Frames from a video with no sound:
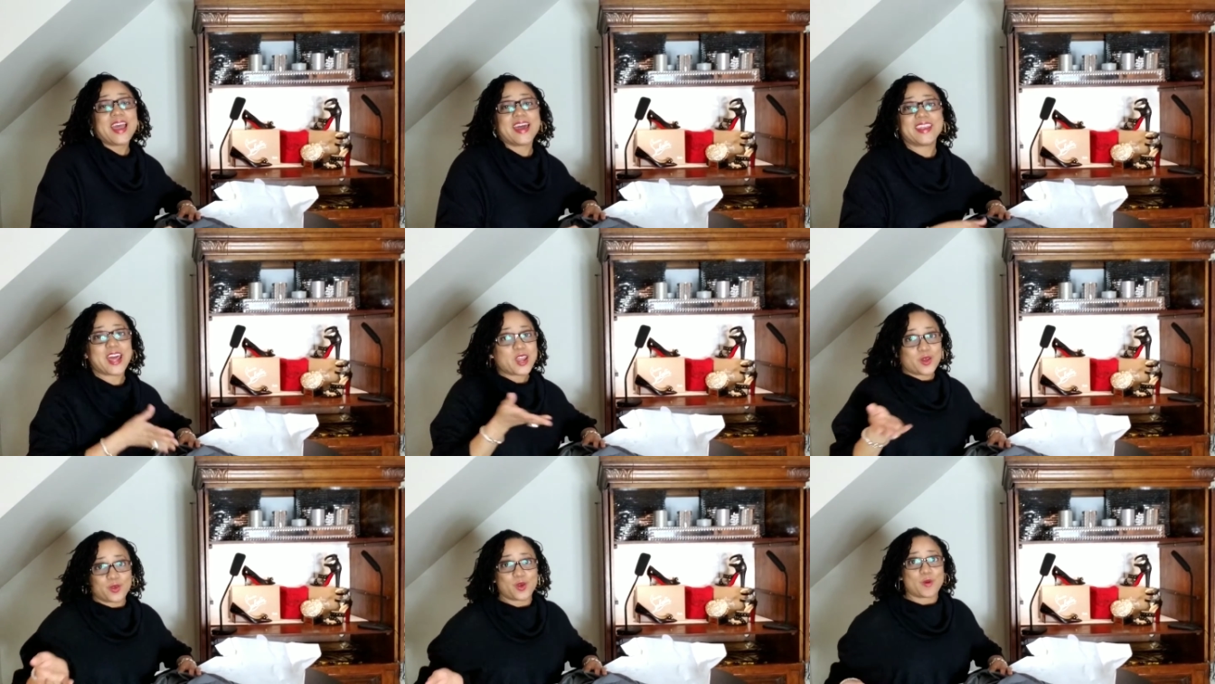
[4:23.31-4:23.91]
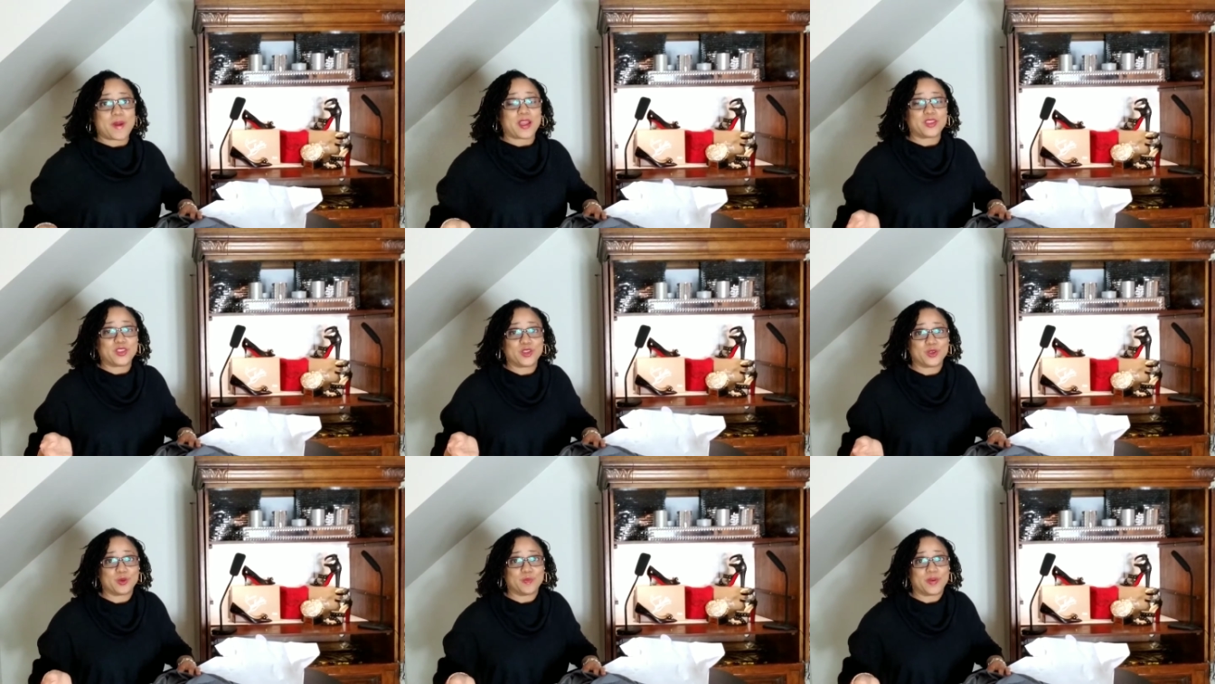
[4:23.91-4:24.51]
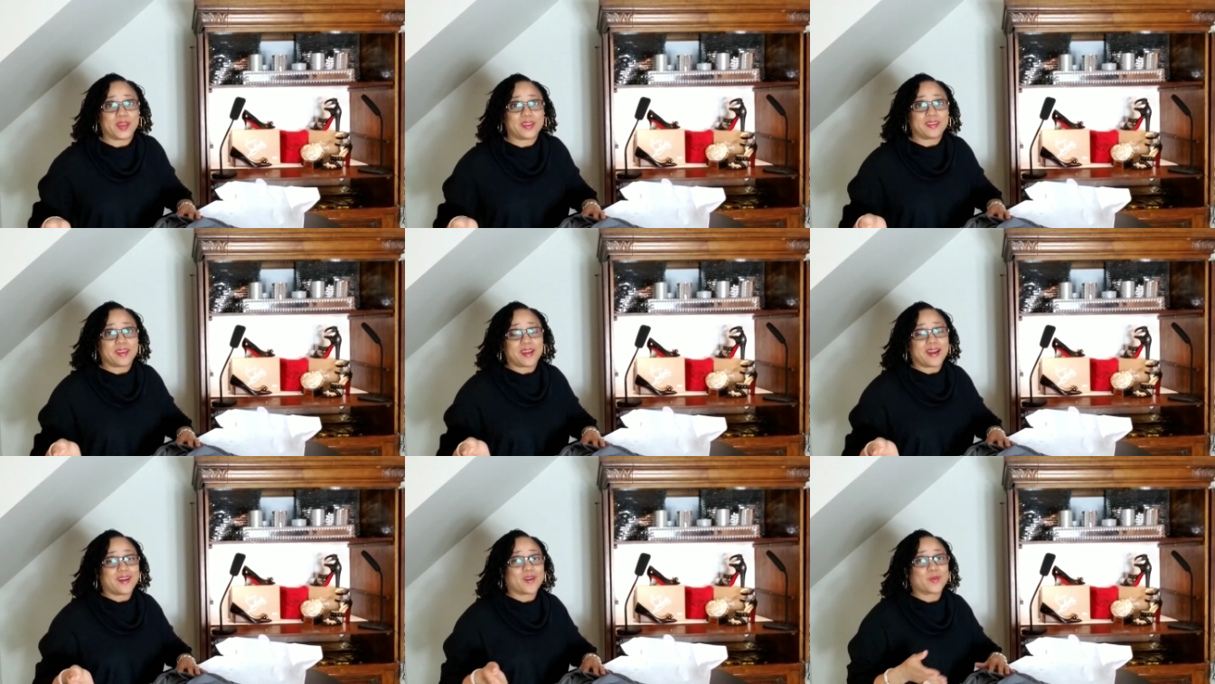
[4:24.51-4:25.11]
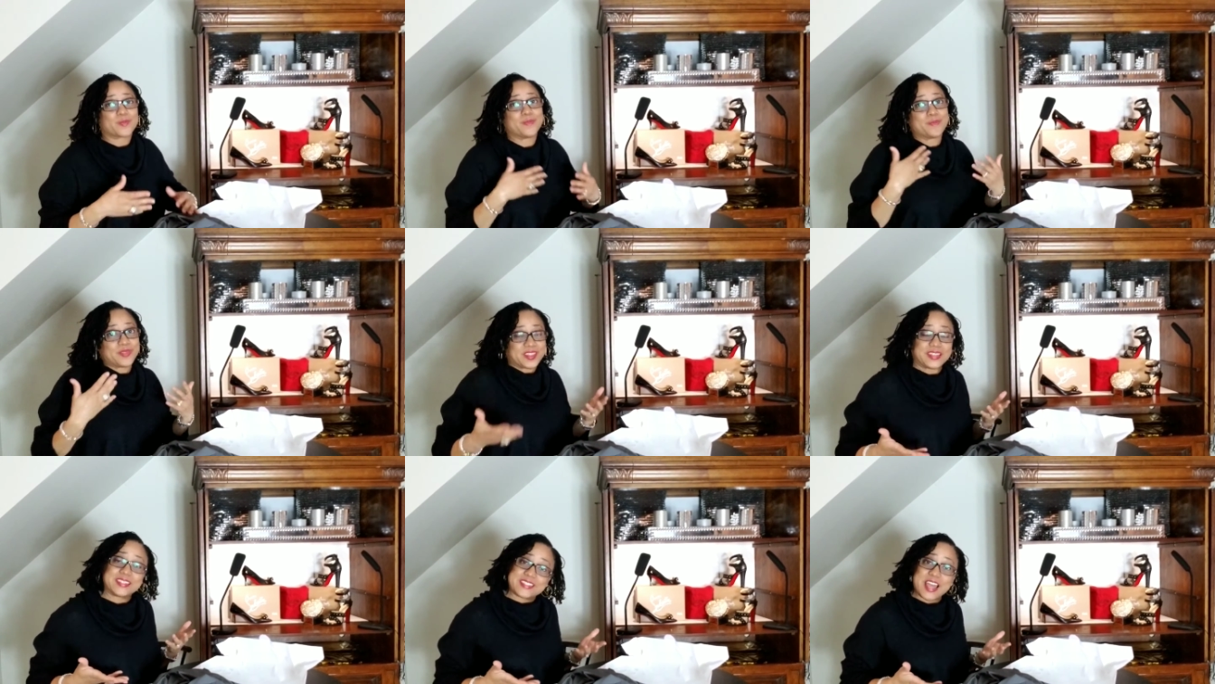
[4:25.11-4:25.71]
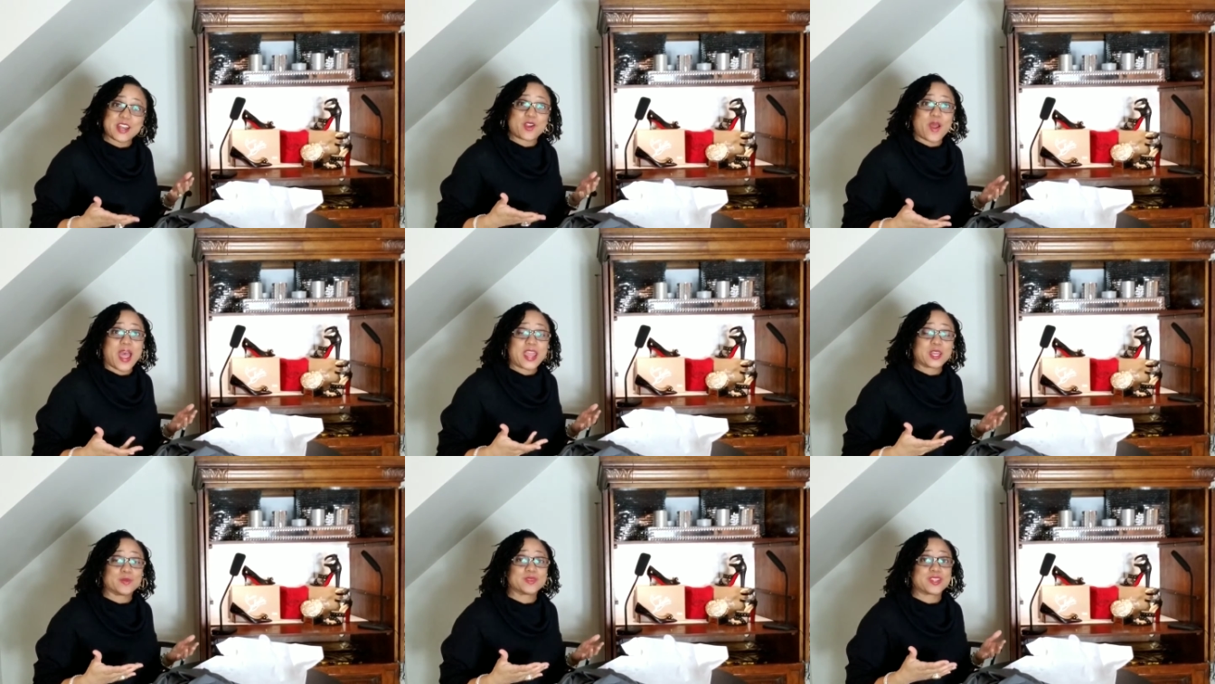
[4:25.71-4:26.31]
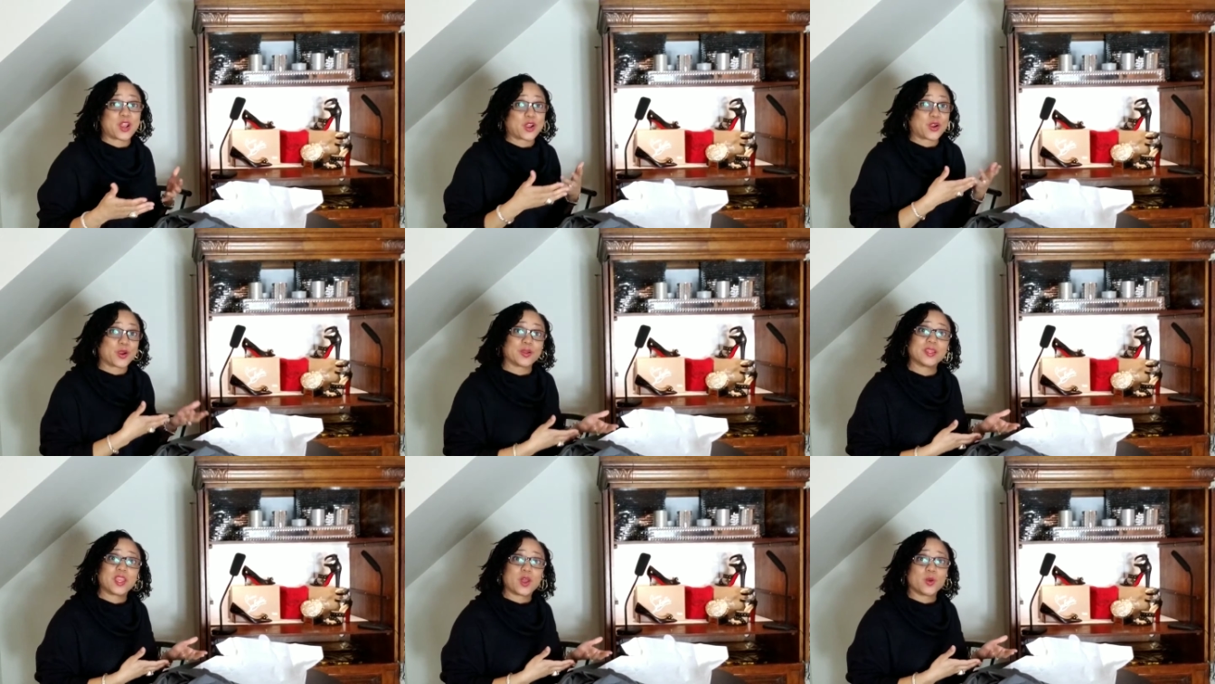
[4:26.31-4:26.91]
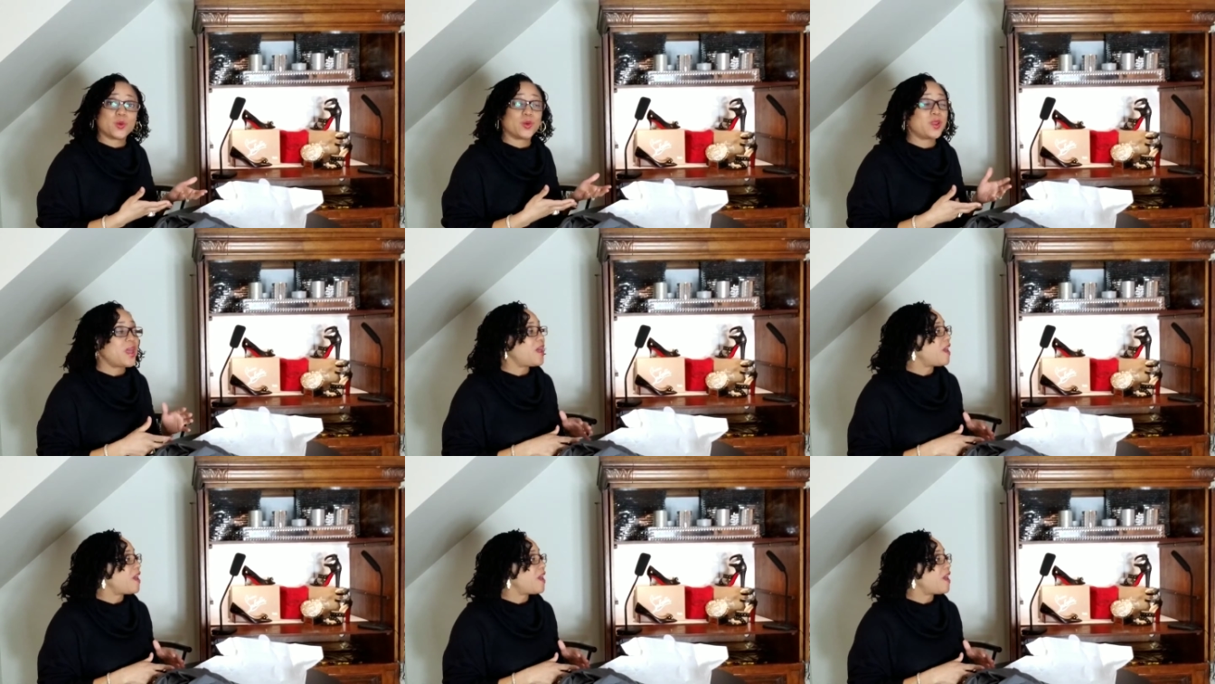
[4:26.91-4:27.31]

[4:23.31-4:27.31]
And I don't know about you, but the designer items that I currently own,